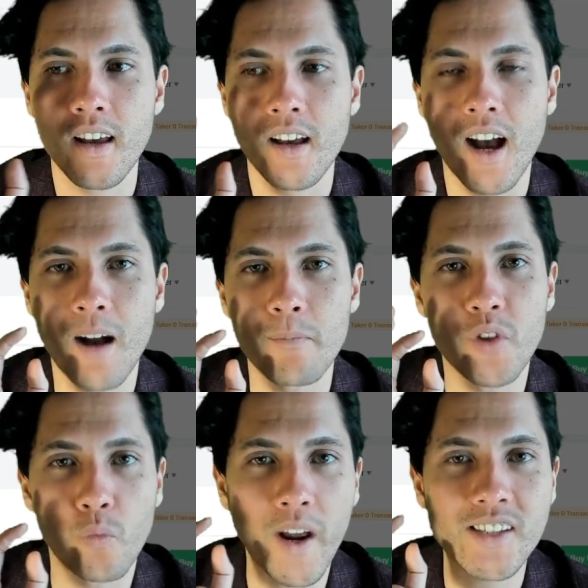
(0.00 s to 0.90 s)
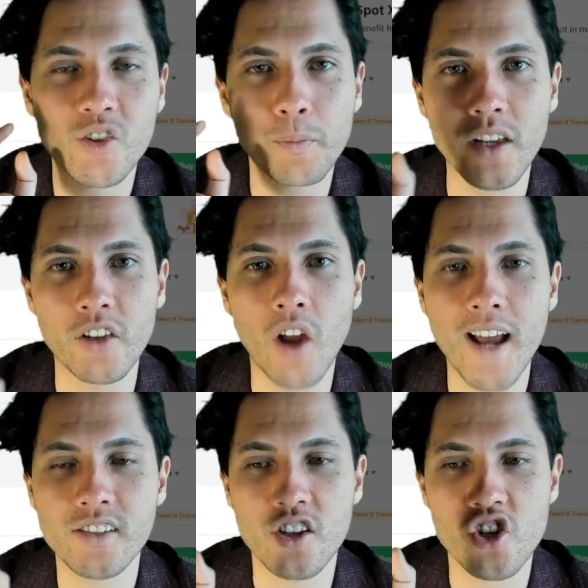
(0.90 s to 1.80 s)
The rates will be
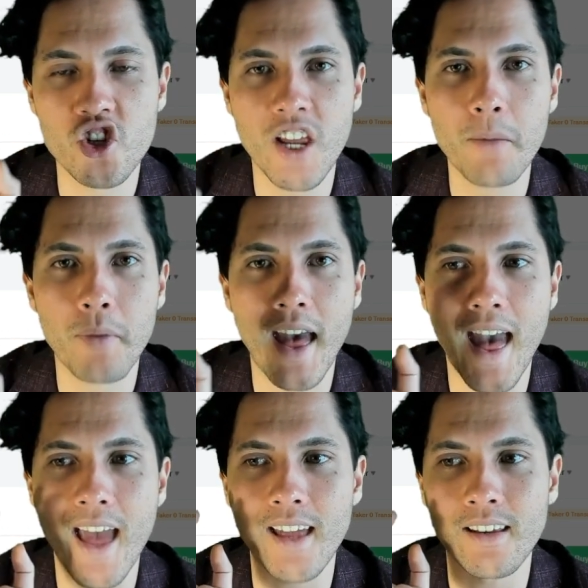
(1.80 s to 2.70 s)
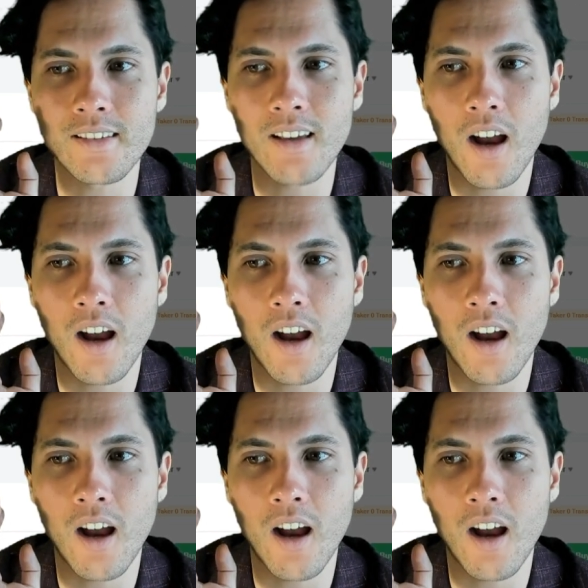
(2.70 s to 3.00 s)
nice and cheap, and